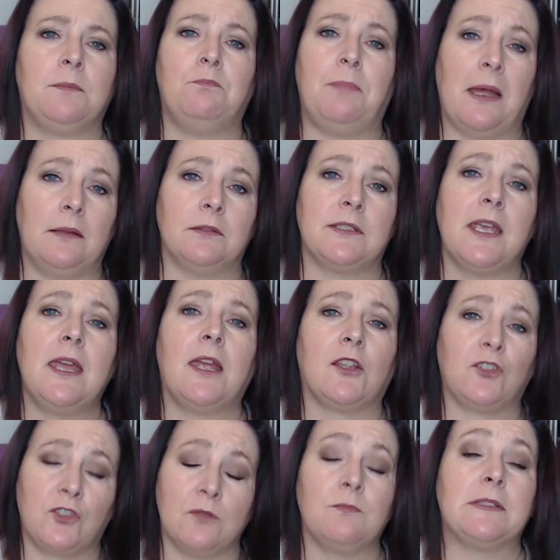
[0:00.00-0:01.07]
belt
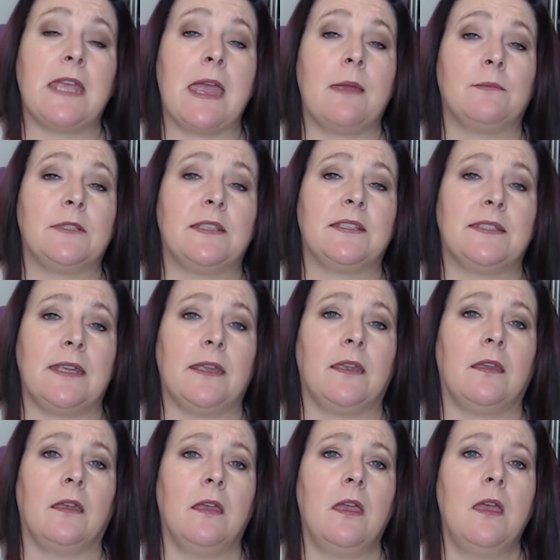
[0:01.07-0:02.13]
and sometimes a stick.